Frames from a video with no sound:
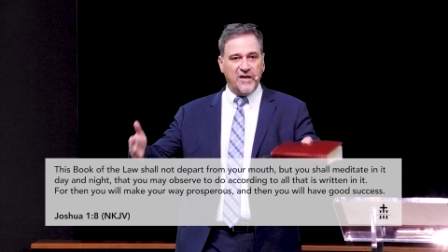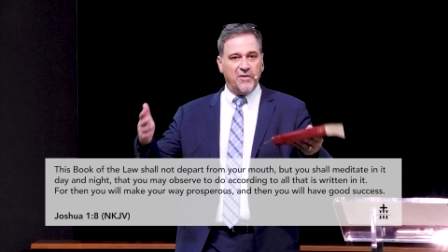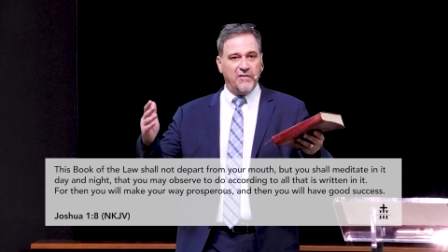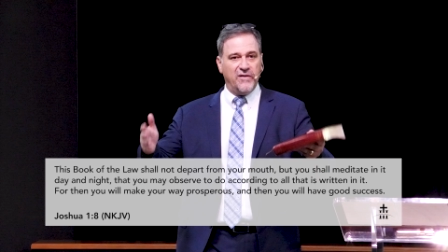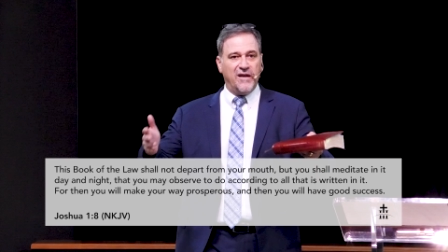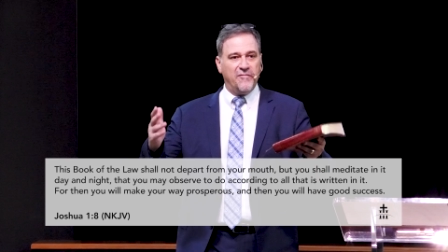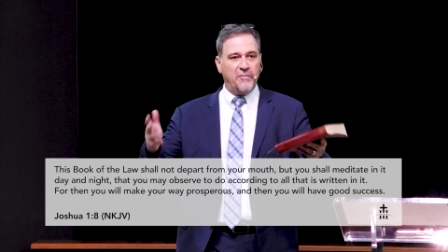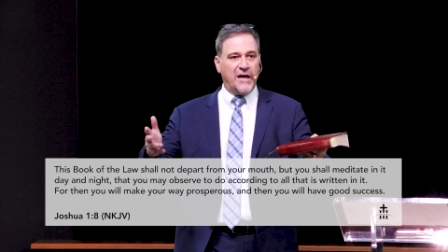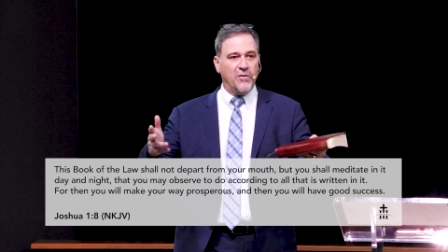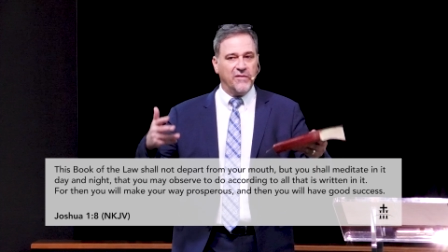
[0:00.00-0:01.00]
but of love,
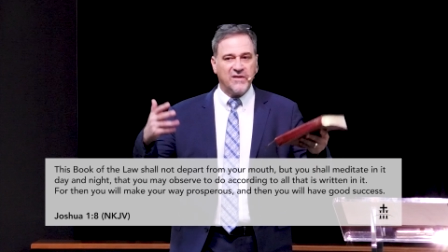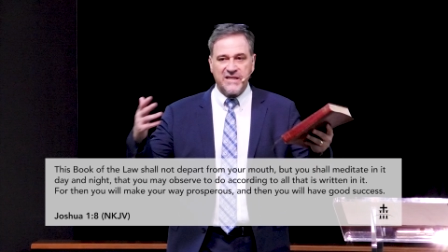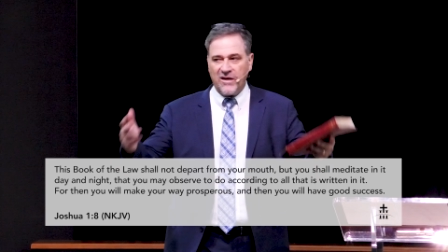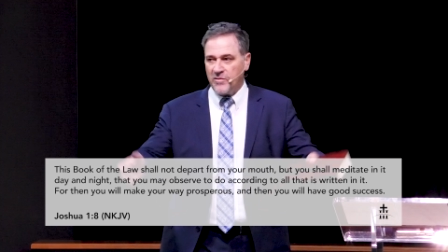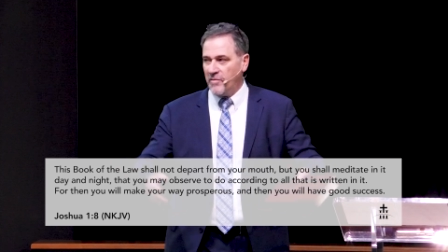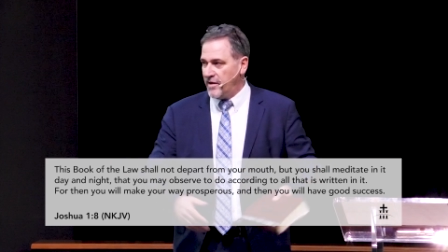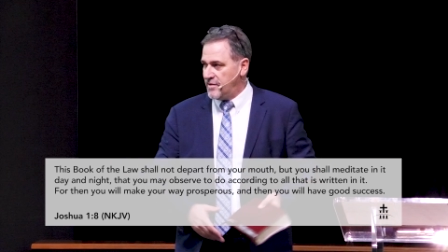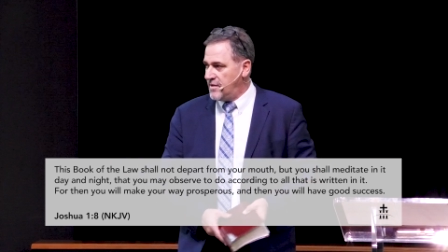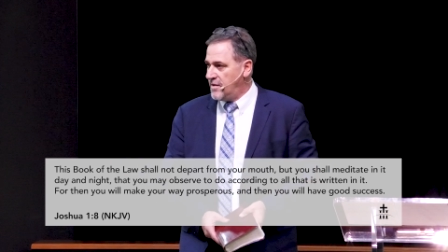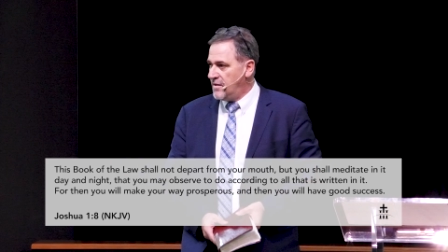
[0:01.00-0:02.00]
power, and of a sound
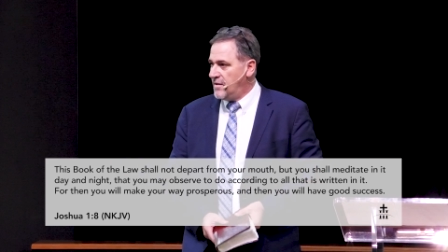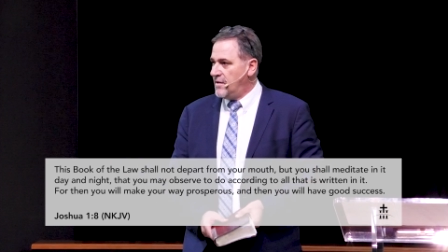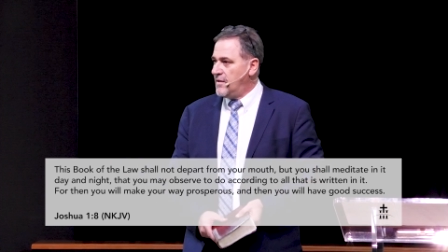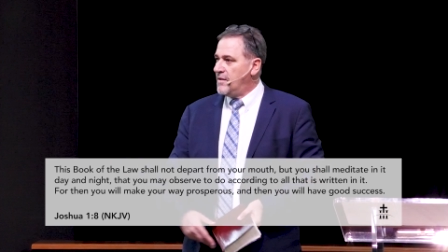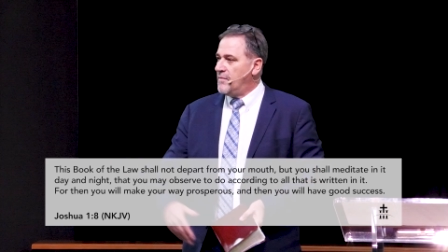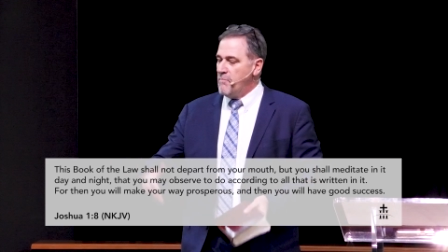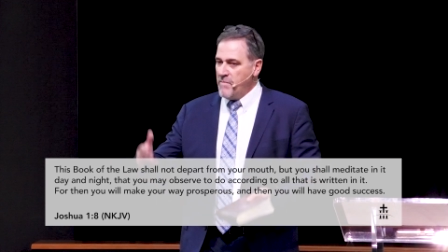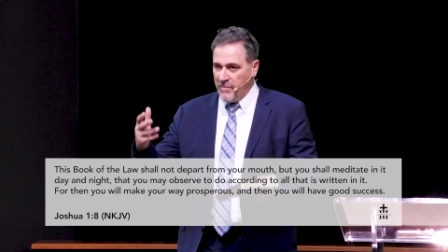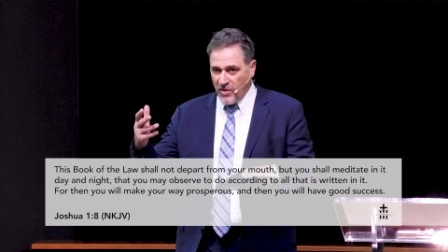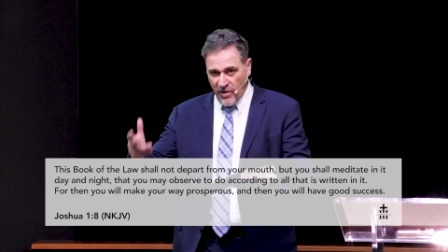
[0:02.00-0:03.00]
mind
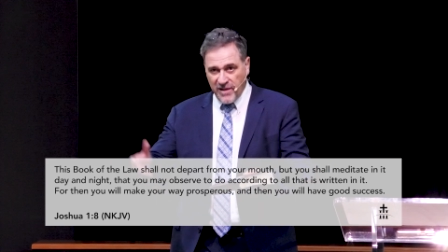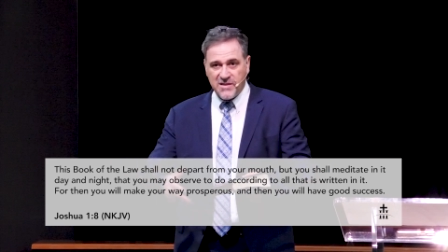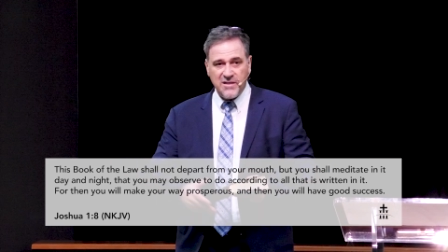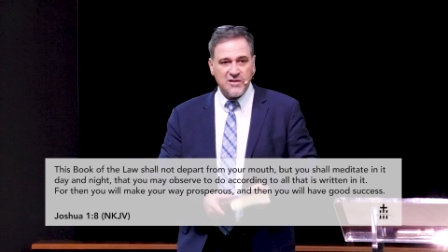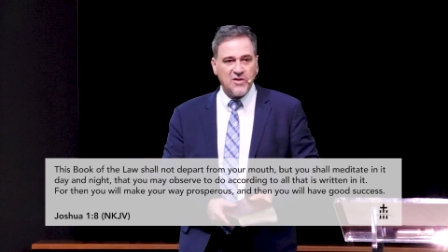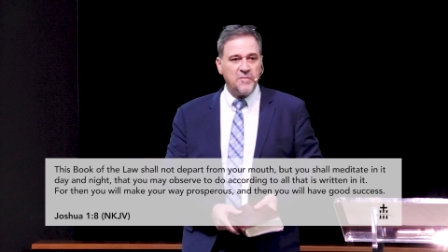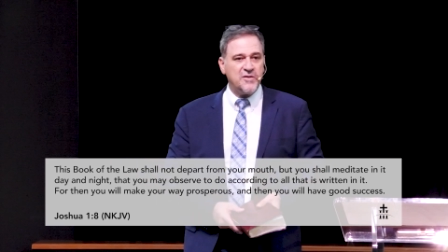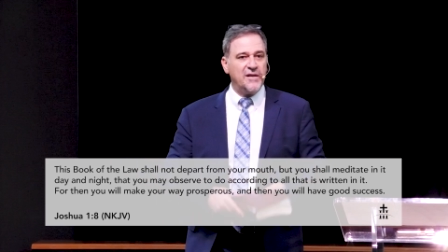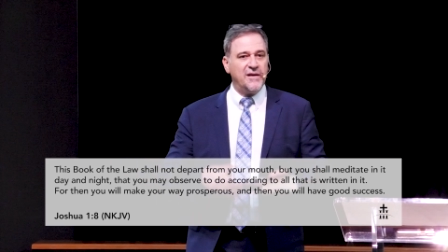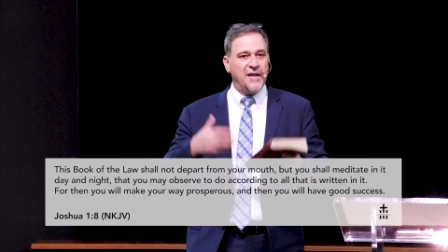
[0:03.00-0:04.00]
memorize the
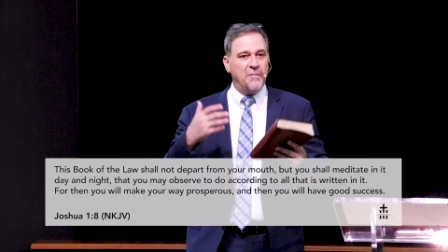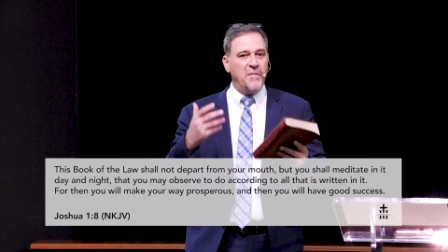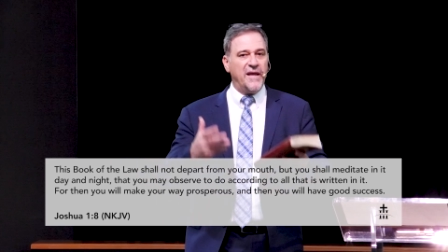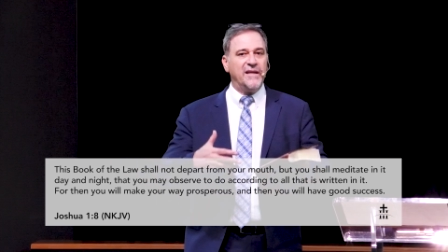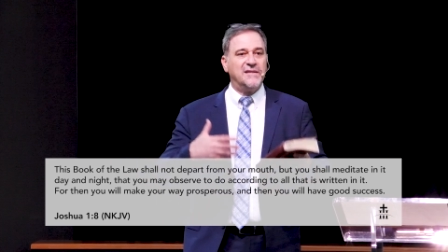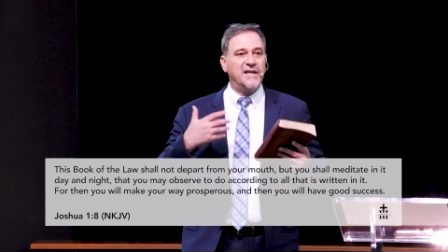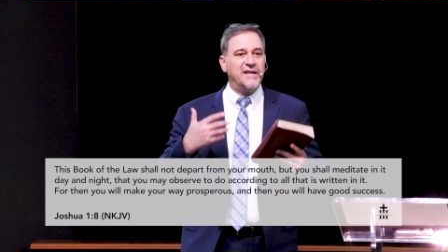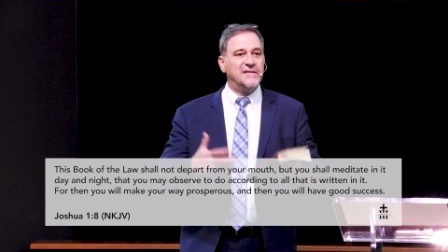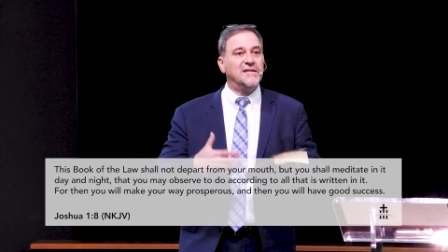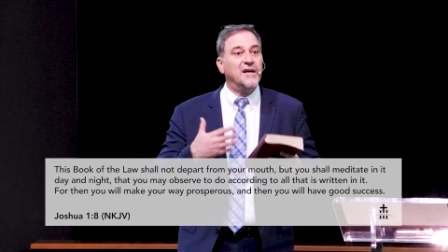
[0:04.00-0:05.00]
scripture and
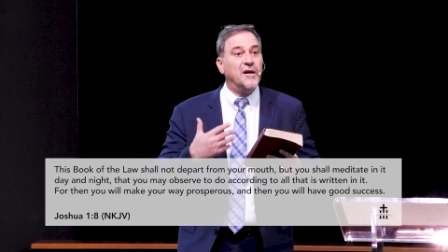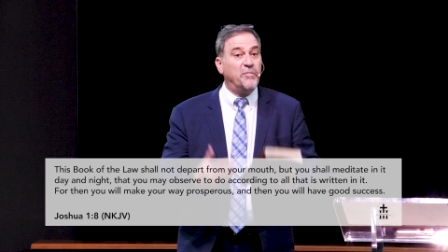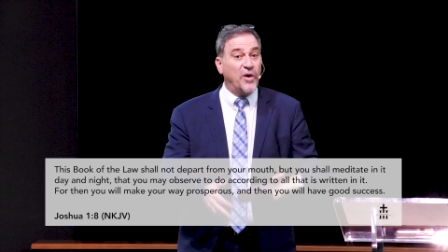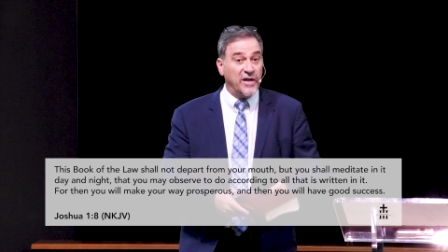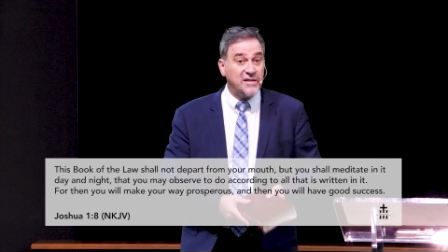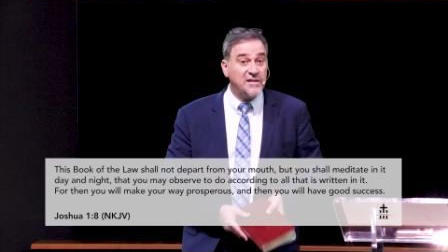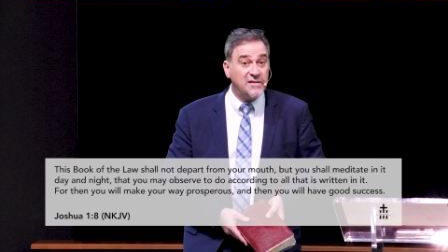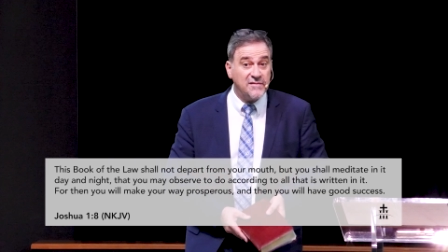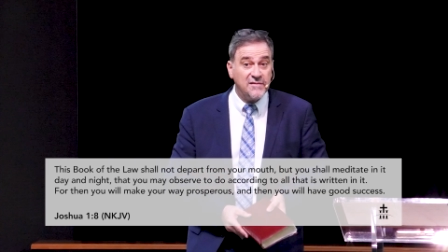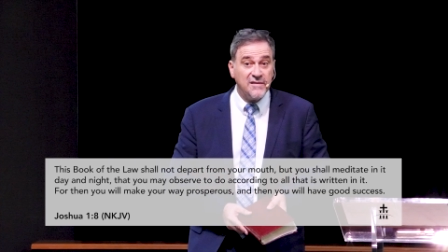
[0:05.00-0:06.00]
meditate upon it.
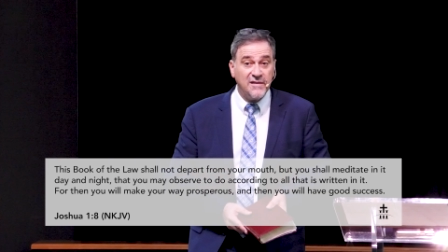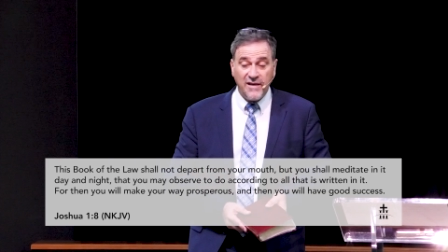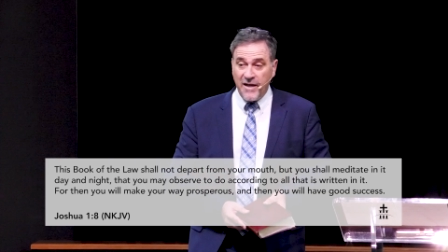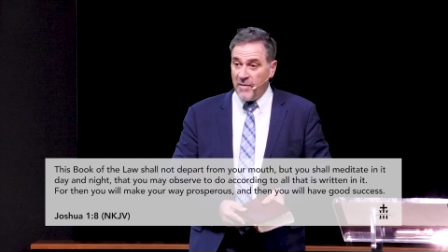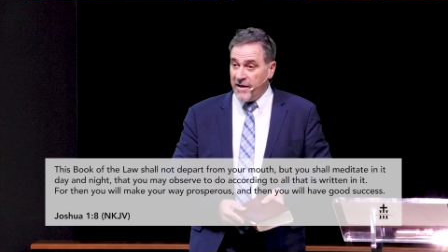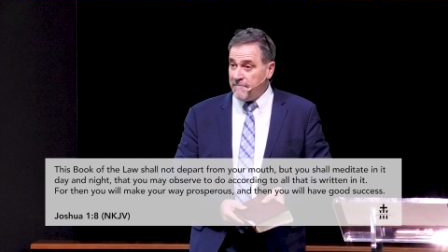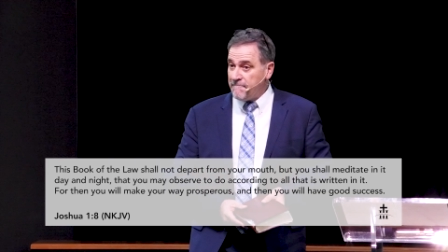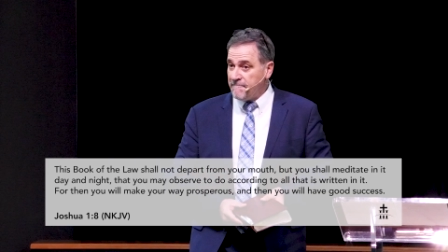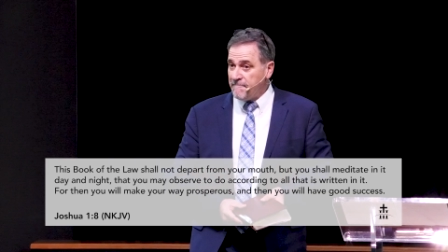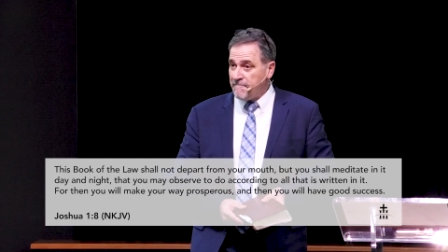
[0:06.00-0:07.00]
Amen.
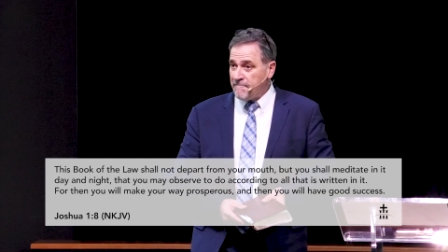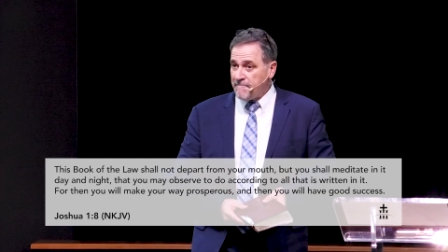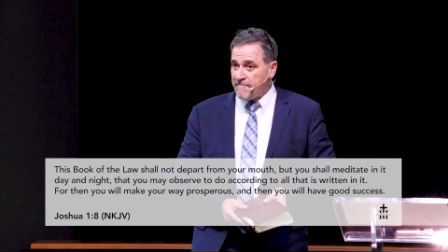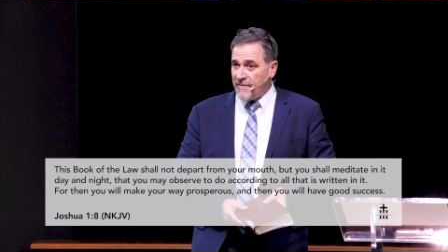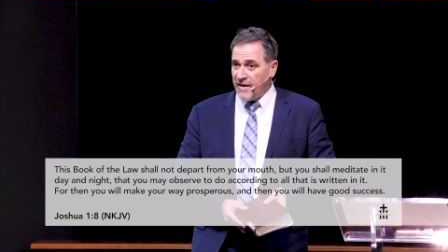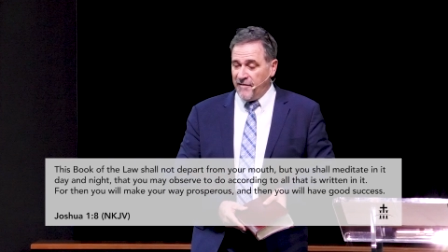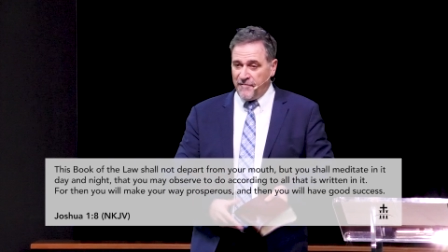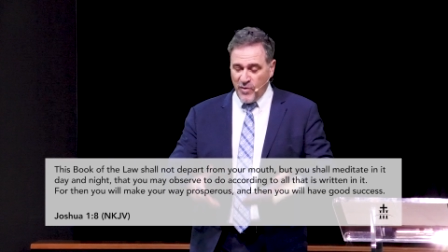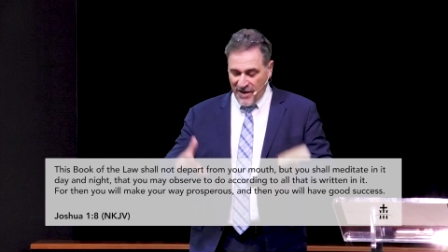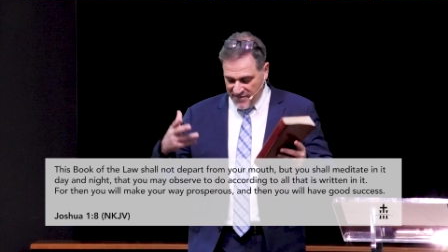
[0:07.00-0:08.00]
If
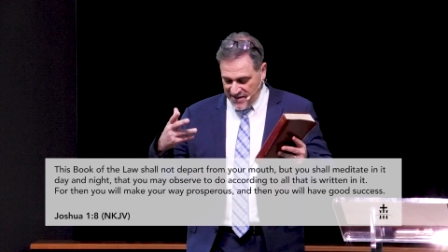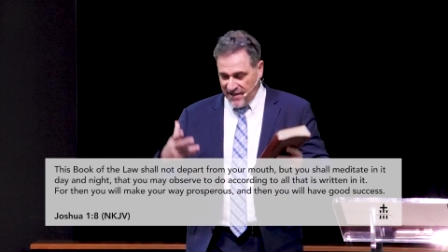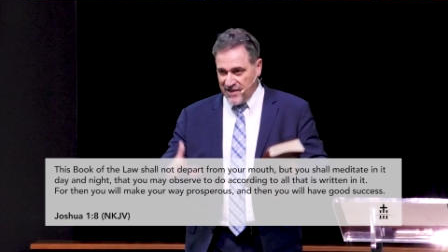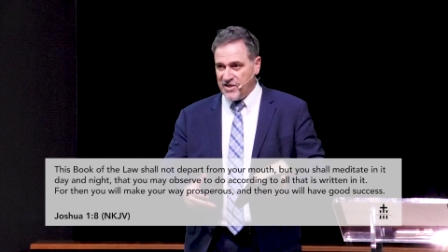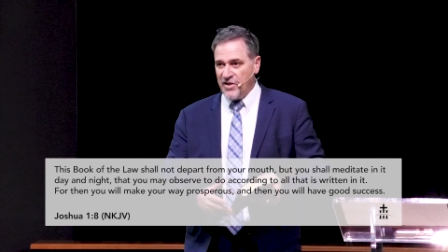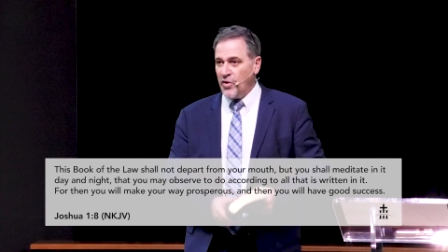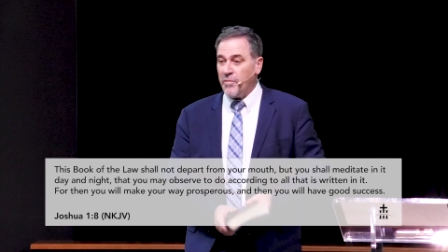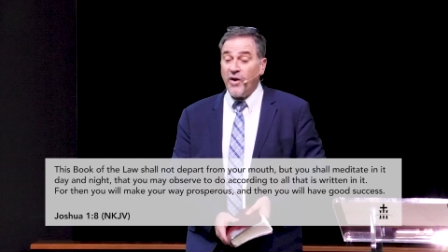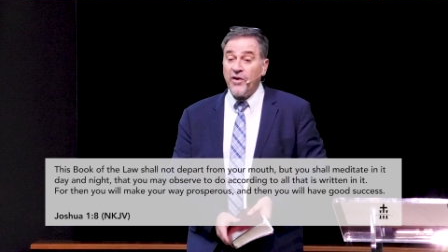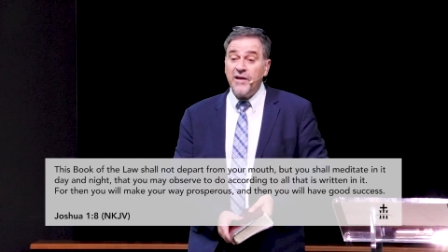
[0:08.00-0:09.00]
you have sickness in your
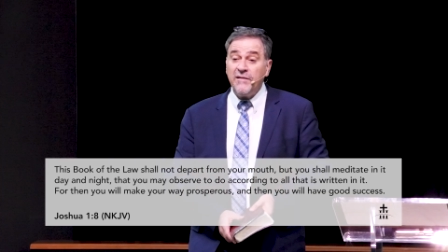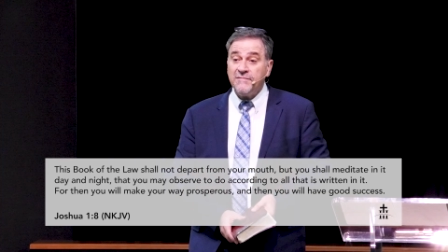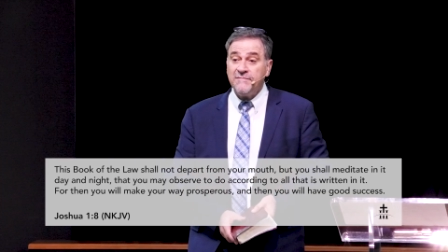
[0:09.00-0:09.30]
body,